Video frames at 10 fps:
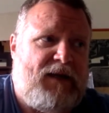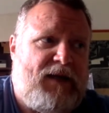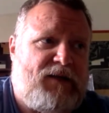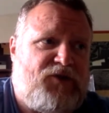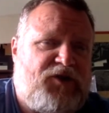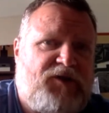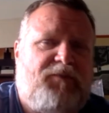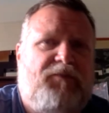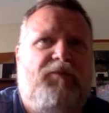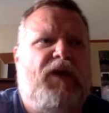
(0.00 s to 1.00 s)

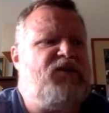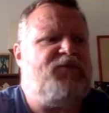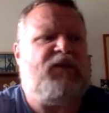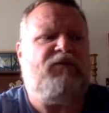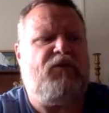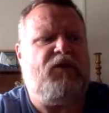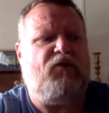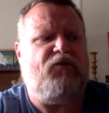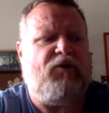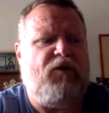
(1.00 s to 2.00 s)
it's
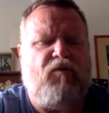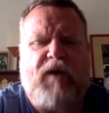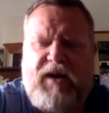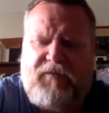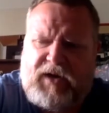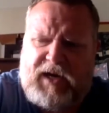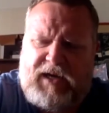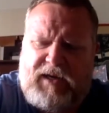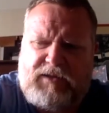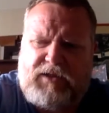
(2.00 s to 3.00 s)
been, very
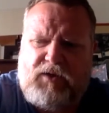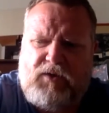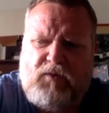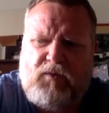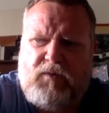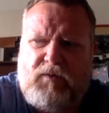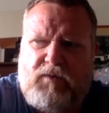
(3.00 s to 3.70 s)
gratifying to,